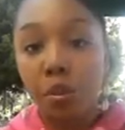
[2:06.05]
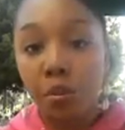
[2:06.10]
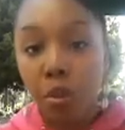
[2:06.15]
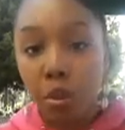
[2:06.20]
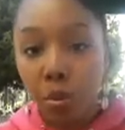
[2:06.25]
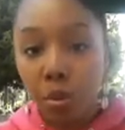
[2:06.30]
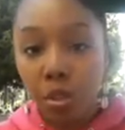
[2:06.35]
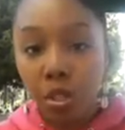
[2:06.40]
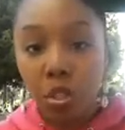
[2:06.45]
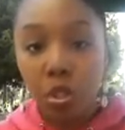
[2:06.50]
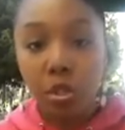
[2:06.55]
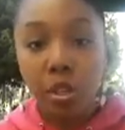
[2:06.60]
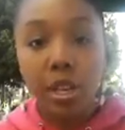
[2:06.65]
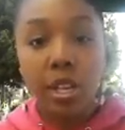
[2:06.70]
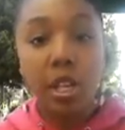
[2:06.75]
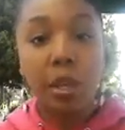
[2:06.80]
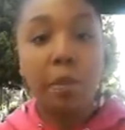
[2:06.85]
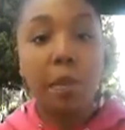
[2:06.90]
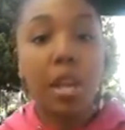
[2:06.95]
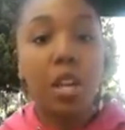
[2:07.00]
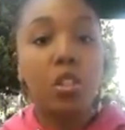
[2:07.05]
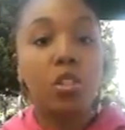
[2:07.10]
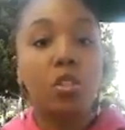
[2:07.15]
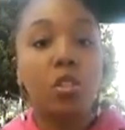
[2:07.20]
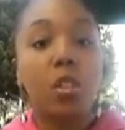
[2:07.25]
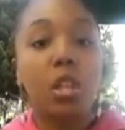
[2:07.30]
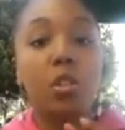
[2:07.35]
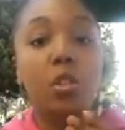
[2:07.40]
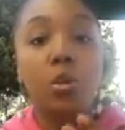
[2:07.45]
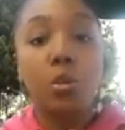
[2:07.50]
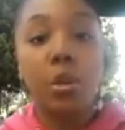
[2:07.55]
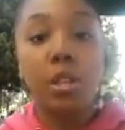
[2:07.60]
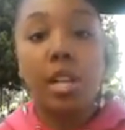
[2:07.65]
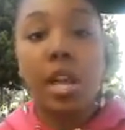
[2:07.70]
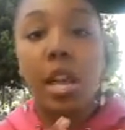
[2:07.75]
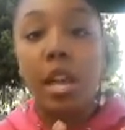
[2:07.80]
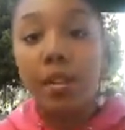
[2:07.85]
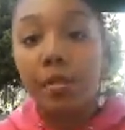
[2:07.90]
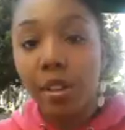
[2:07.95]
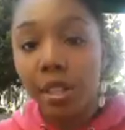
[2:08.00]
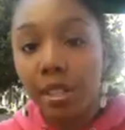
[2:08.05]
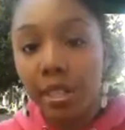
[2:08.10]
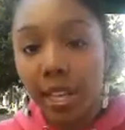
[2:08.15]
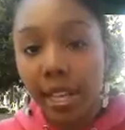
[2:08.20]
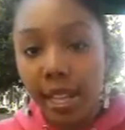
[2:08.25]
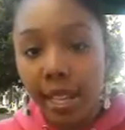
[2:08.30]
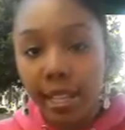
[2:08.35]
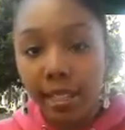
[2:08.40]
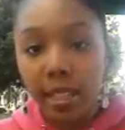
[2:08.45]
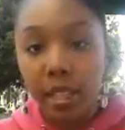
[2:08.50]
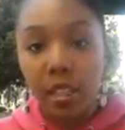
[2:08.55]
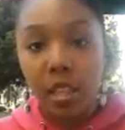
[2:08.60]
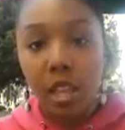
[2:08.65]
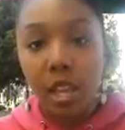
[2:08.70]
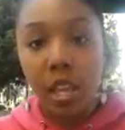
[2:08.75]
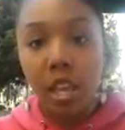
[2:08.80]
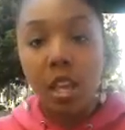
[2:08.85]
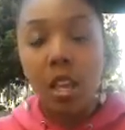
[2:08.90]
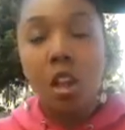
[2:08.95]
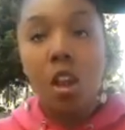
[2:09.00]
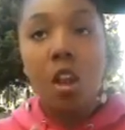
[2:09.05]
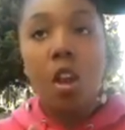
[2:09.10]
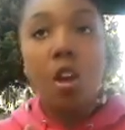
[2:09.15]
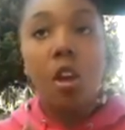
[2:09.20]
reviewing the training making sure they're doing everything that they